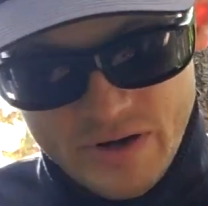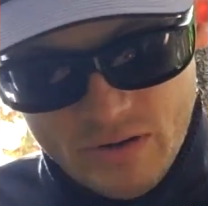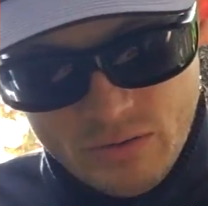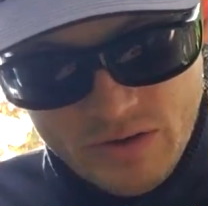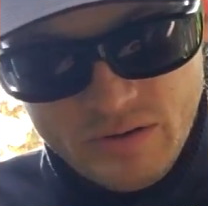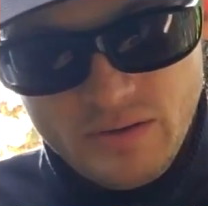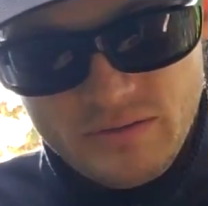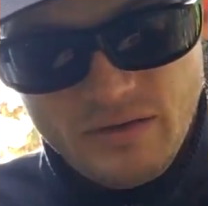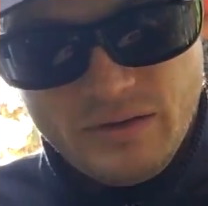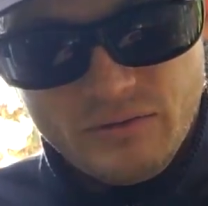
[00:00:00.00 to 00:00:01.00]
Oak,
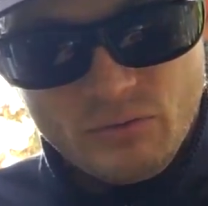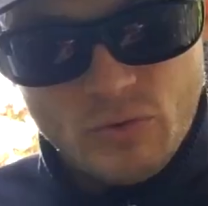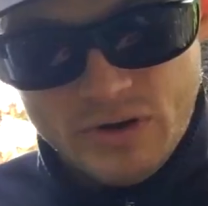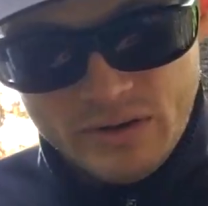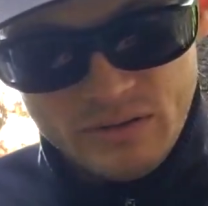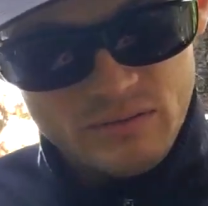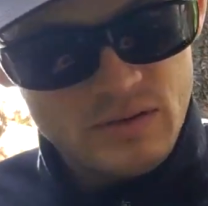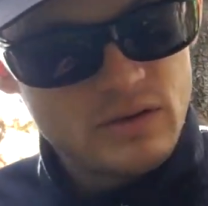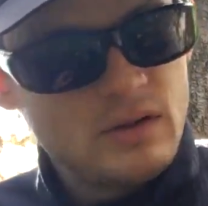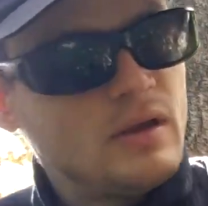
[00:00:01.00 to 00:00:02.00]
Dillon's 1.
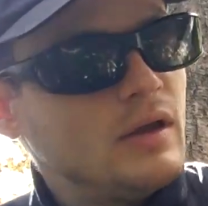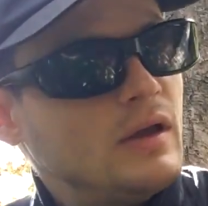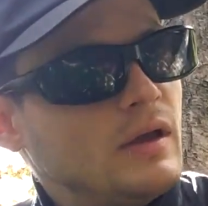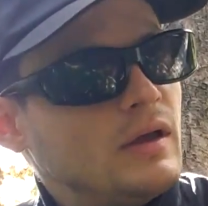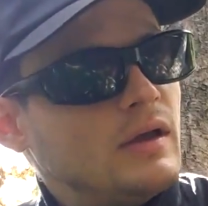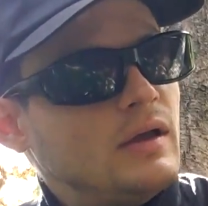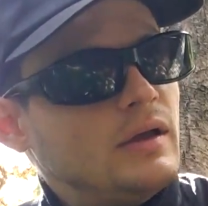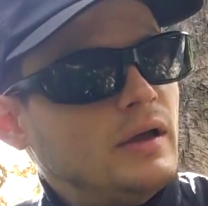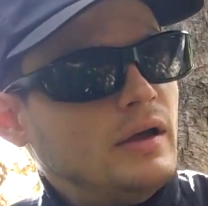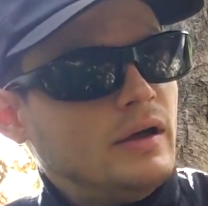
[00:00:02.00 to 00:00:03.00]

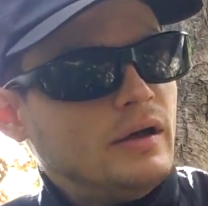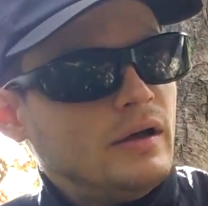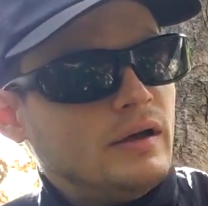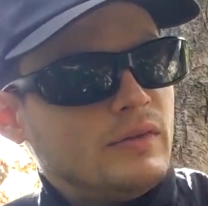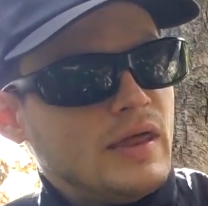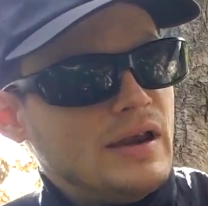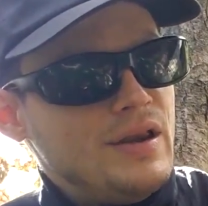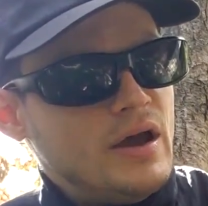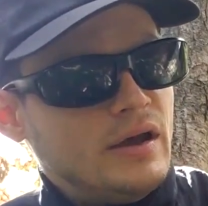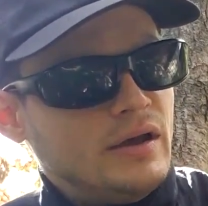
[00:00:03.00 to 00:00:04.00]
And then
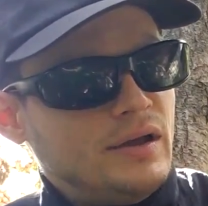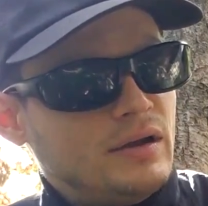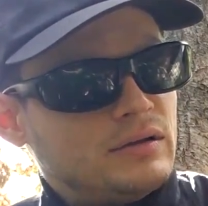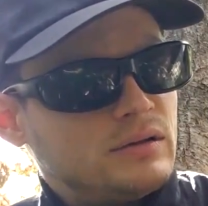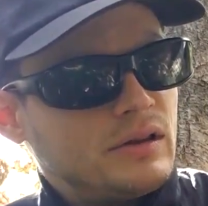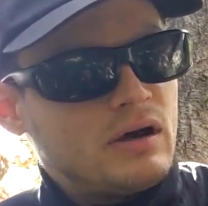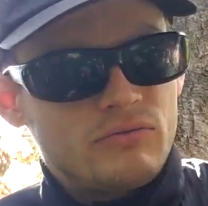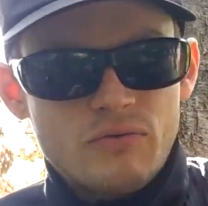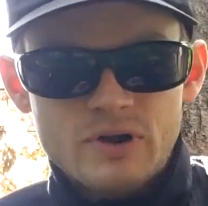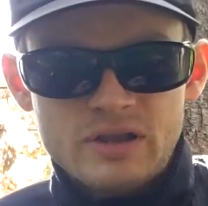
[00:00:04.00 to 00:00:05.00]
Lot
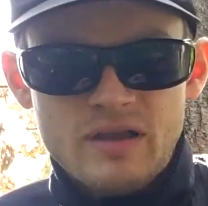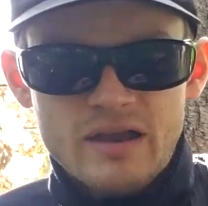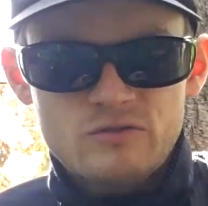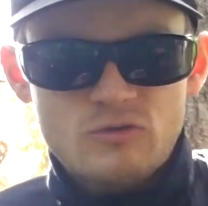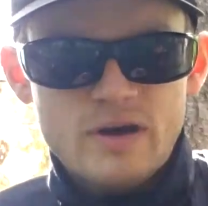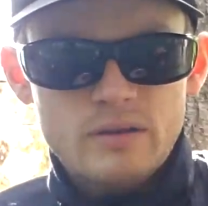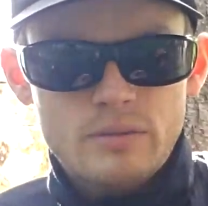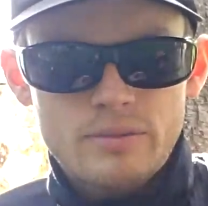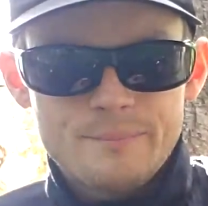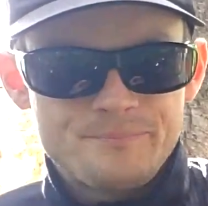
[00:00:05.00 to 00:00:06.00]
40 cast
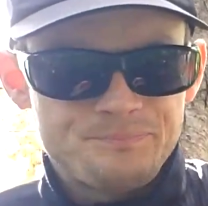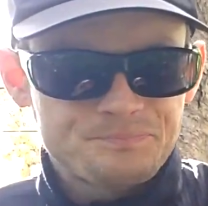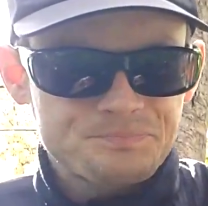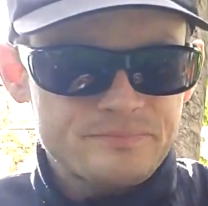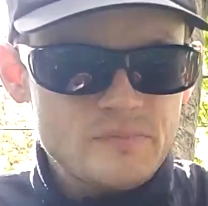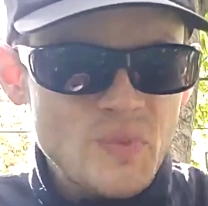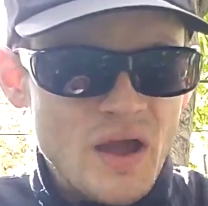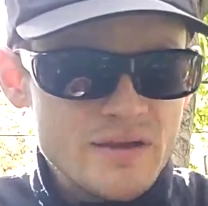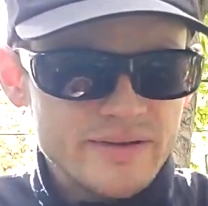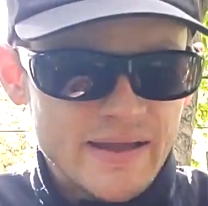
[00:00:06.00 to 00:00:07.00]
strength.
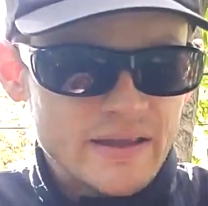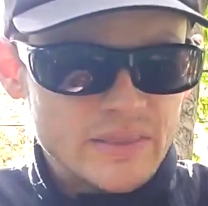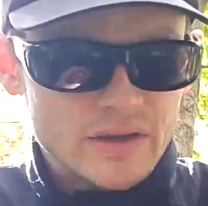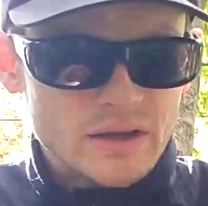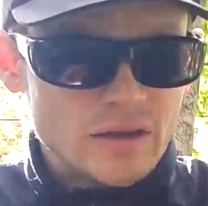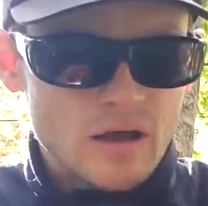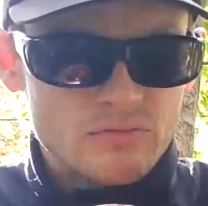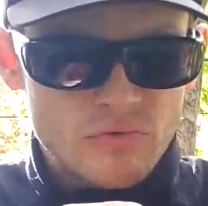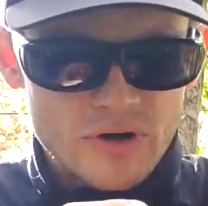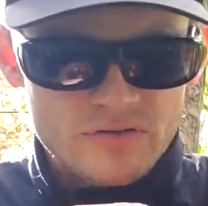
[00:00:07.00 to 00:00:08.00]
I haven't had the Lot
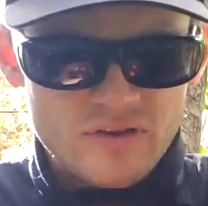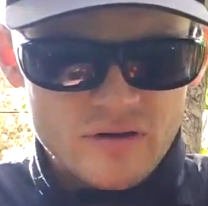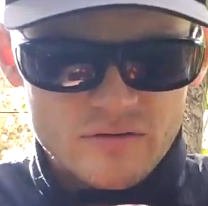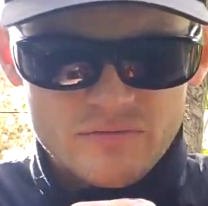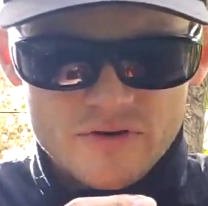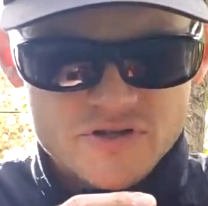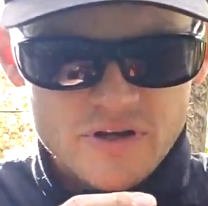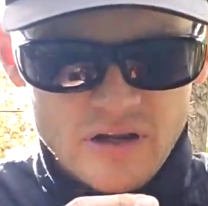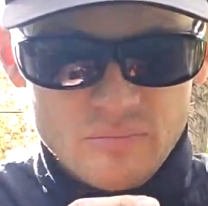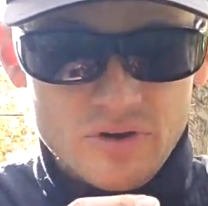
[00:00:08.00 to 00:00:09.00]
40 standard version
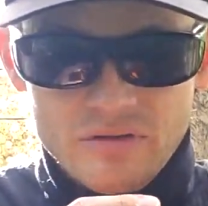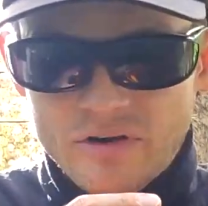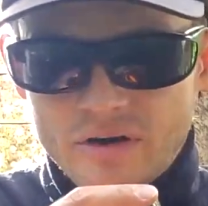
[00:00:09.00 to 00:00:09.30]
yet, believe it or